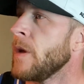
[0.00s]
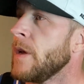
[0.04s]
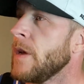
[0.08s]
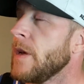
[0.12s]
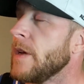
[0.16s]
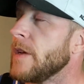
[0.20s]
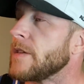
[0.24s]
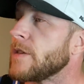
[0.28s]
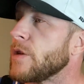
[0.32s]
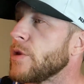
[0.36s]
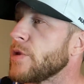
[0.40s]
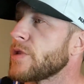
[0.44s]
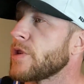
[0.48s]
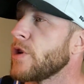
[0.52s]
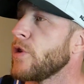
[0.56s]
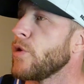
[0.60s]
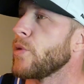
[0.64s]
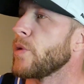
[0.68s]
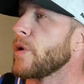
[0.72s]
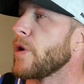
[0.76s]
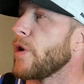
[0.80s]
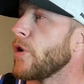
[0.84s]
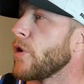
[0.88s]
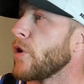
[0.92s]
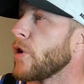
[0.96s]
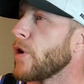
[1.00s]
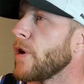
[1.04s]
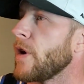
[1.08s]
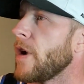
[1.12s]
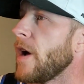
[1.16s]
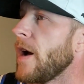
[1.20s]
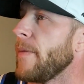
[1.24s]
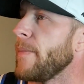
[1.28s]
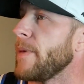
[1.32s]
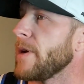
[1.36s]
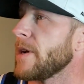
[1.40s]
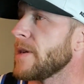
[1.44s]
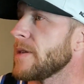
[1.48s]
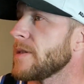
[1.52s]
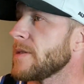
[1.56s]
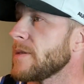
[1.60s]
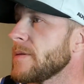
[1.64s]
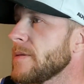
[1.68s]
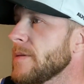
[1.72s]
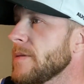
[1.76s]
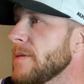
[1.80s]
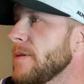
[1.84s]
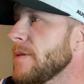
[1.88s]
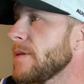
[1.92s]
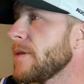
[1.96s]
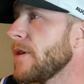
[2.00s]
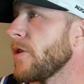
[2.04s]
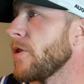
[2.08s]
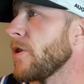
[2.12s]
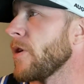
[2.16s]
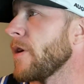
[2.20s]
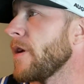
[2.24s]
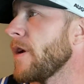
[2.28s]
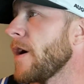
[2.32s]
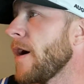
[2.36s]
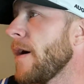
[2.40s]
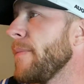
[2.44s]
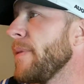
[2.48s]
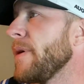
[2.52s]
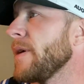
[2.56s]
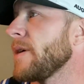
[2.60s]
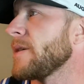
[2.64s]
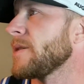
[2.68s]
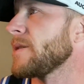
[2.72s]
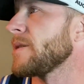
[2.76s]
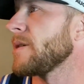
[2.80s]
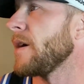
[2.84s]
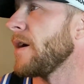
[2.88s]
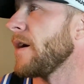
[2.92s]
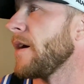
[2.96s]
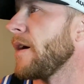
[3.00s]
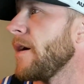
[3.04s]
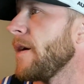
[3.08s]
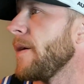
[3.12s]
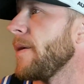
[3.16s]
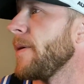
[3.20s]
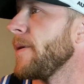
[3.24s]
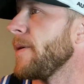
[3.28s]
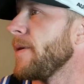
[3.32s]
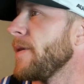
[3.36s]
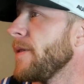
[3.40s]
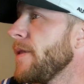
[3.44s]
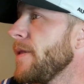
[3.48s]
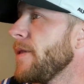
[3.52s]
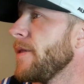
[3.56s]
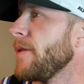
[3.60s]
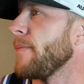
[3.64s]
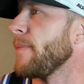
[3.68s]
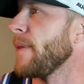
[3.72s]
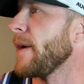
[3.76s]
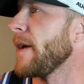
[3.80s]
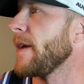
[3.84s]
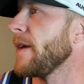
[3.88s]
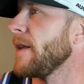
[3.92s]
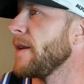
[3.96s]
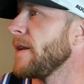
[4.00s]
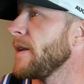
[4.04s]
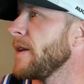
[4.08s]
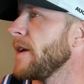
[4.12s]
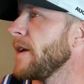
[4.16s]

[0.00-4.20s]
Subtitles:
So let's go into ergonomics. The ergonomics, the main